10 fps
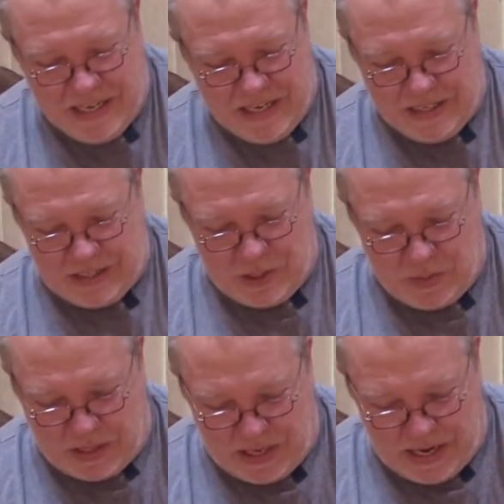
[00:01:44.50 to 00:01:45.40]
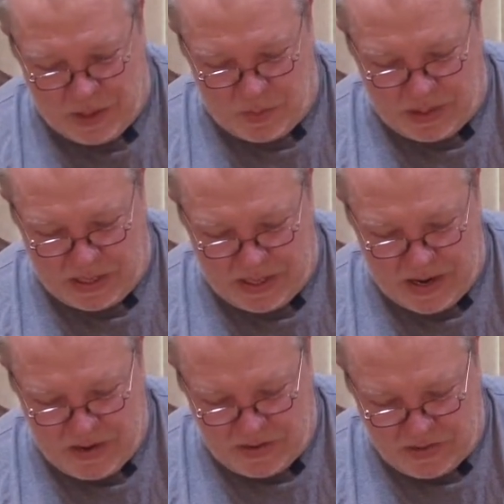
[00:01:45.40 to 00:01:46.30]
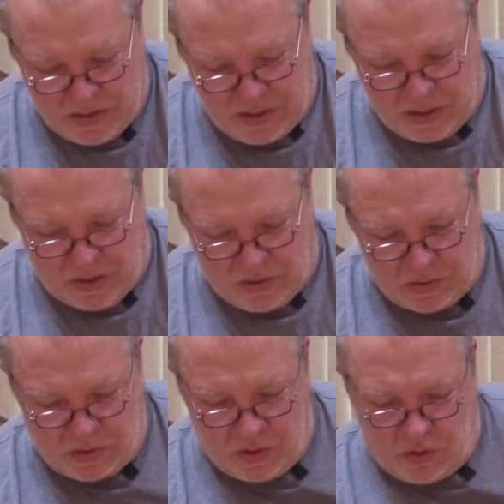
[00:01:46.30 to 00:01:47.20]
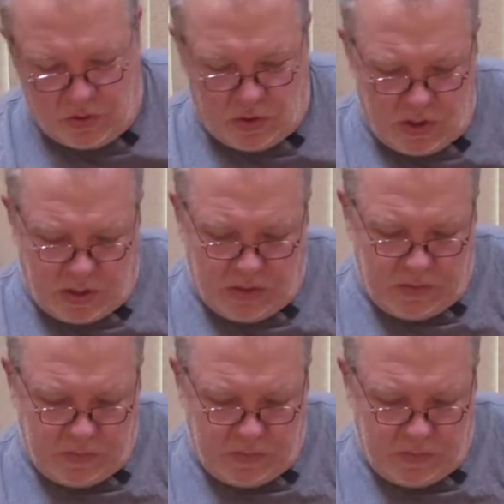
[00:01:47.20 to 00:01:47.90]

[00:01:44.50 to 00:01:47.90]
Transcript: Let's see what kind of head we got on there. Oh, this is a little darker.